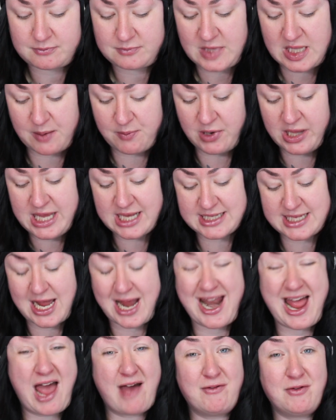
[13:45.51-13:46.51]
I'm really
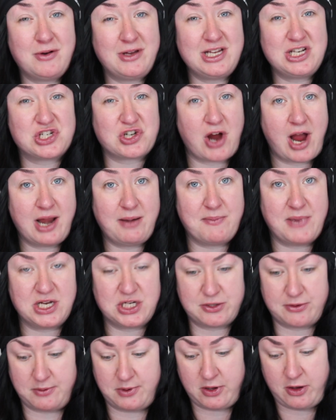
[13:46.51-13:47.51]
excited. I haven't really tried
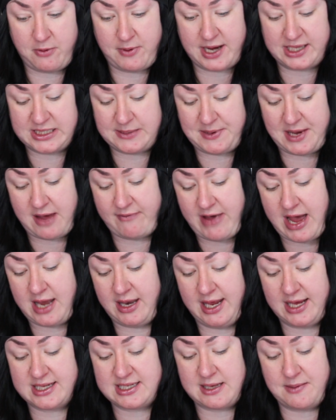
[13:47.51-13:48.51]
much from Glow Recipe. I've
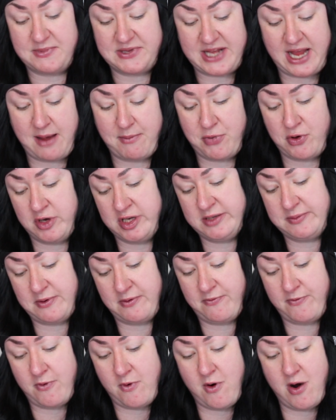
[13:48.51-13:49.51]
had like some samples
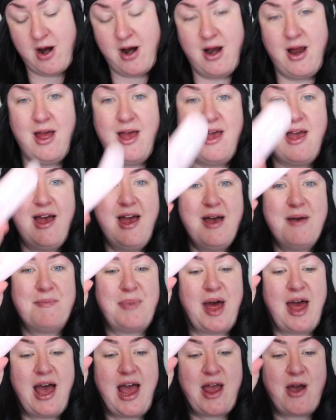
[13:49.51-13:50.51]
before,
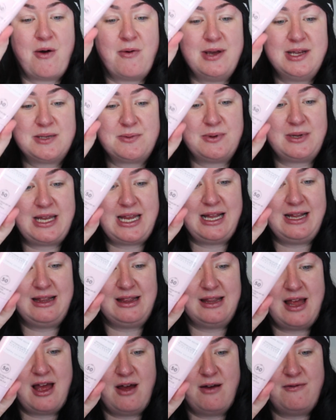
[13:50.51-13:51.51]
but I always really
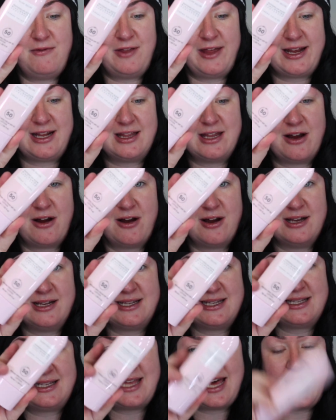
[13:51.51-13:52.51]
love like their
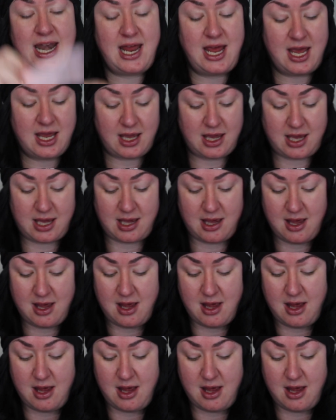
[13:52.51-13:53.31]
aesthetic.